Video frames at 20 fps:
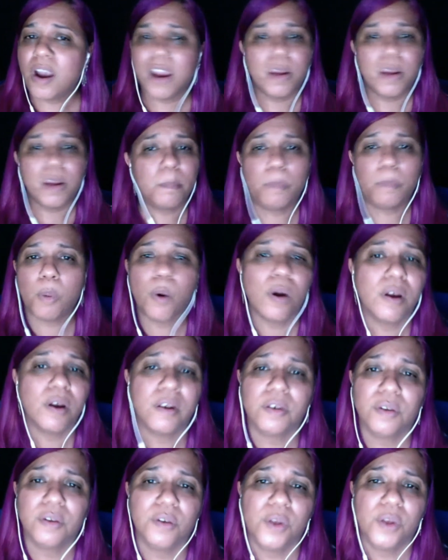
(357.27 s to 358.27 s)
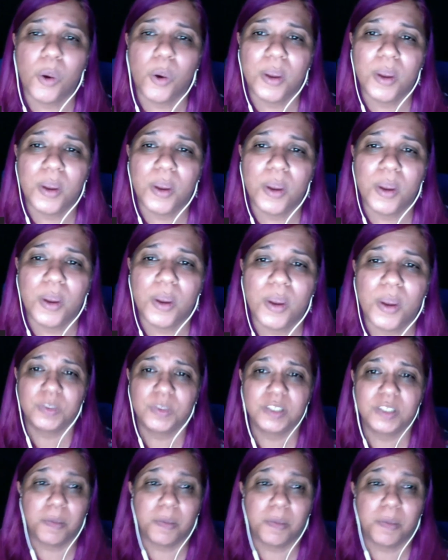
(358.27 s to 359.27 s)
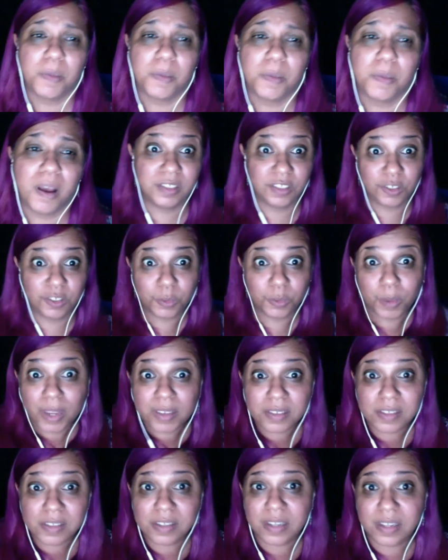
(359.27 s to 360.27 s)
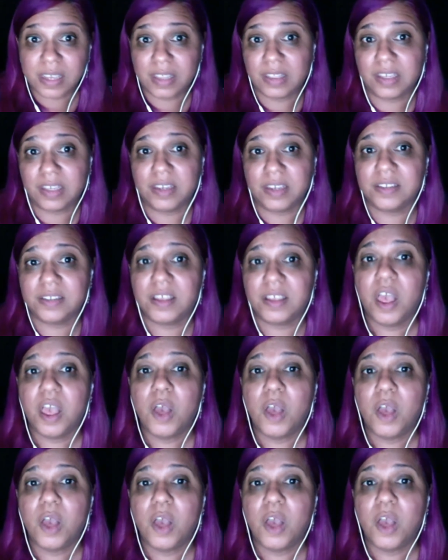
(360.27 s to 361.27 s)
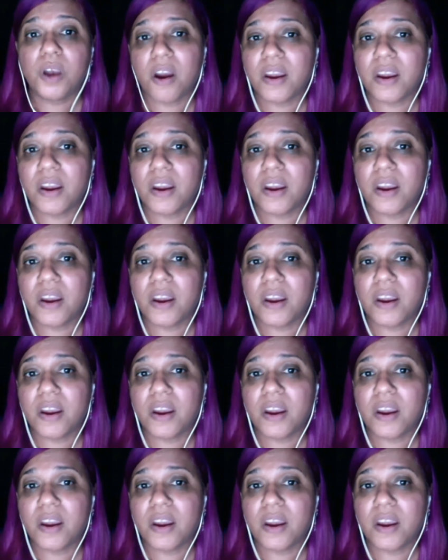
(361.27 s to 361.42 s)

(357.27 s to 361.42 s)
We aren't born knowing how to respond to situations like these.